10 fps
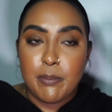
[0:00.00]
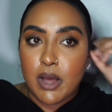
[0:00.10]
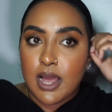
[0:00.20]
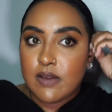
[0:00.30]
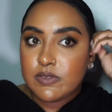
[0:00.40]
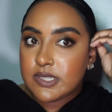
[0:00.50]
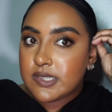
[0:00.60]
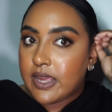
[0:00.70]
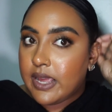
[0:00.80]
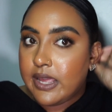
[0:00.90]
but I have to
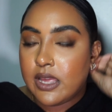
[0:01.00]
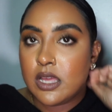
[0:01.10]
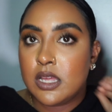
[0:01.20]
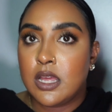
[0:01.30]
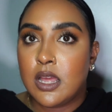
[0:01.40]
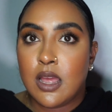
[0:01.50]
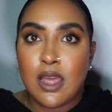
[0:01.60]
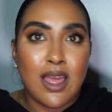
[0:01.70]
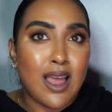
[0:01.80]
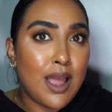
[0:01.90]
say,
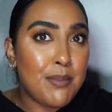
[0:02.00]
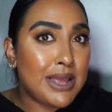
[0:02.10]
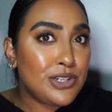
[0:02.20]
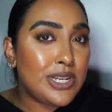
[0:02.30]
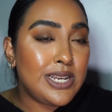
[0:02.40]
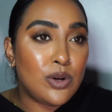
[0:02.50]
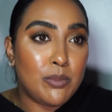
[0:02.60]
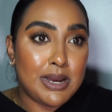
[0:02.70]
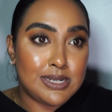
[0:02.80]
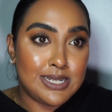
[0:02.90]
I'm actually
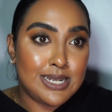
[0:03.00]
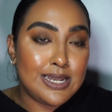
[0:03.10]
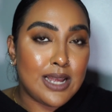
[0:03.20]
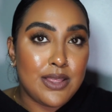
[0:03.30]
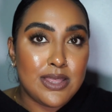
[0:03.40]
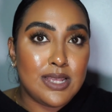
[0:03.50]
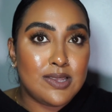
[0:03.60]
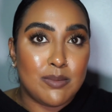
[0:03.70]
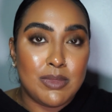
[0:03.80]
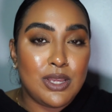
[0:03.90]
not mad at it. I think
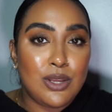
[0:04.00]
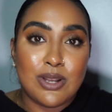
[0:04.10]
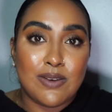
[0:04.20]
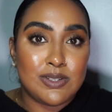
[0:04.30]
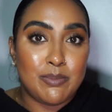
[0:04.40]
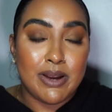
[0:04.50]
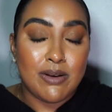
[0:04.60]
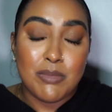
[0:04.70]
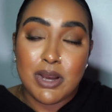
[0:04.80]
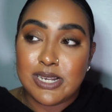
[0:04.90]
something you'd have to bear
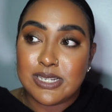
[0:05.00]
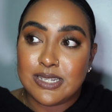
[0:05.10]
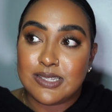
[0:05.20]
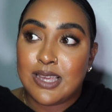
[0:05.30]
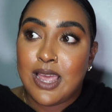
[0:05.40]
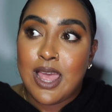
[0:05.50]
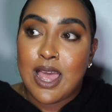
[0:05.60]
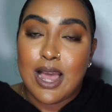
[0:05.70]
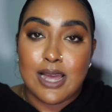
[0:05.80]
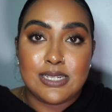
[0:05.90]
in mind is,
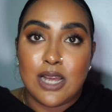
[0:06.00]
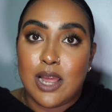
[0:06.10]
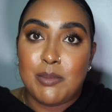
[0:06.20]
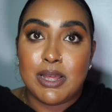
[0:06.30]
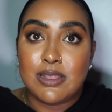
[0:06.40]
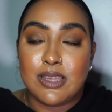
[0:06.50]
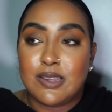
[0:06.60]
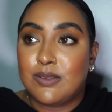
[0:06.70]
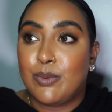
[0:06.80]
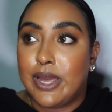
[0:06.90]
at a time like
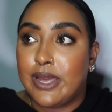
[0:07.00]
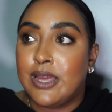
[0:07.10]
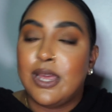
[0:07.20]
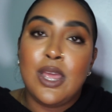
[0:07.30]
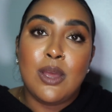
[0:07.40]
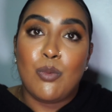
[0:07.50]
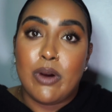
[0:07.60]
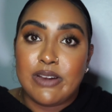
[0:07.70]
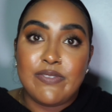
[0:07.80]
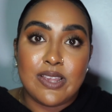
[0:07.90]
this where
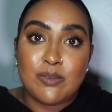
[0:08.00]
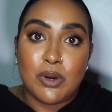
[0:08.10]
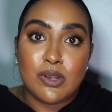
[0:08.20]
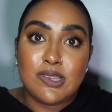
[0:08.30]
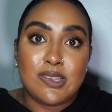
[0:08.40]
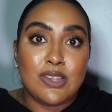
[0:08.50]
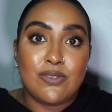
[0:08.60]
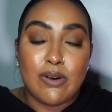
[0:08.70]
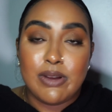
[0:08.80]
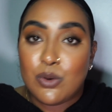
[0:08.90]
wearing face masks is
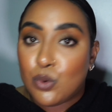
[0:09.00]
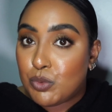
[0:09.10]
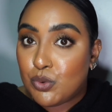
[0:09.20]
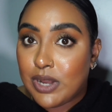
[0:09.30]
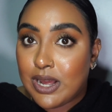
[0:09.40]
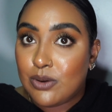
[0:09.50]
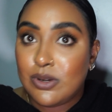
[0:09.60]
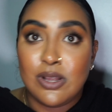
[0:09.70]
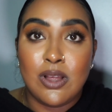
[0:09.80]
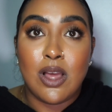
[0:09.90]
very normal now,
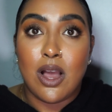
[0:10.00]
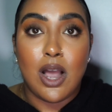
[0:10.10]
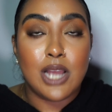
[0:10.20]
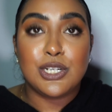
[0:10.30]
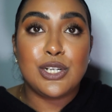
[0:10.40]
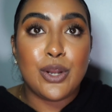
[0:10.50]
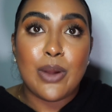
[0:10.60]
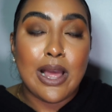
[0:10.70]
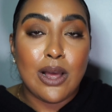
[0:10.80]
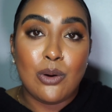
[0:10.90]
I don't know
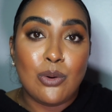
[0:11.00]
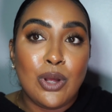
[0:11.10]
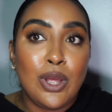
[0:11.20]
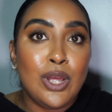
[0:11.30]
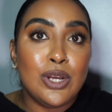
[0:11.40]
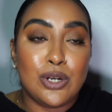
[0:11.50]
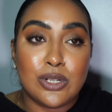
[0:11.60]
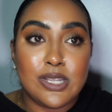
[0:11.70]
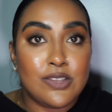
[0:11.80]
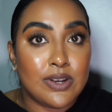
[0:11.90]
how
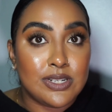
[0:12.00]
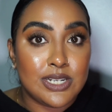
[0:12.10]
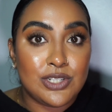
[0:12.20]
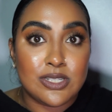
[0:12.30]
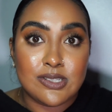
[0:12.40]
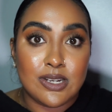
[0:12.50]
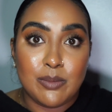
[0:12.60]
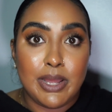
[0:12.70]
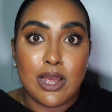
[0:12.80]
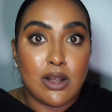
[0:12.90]
good this foundation is going
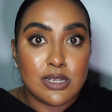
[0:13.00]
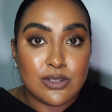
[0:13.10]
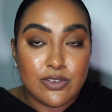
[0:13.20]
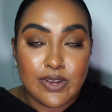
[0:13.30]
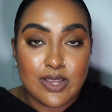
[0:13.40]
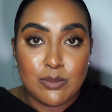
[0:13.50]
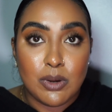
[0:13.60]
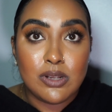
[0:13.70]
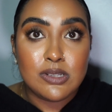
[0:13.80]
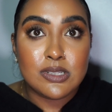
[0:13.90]
to be under a face
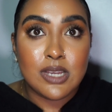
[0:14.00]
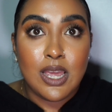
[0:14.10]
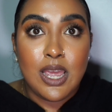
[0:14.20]
mask,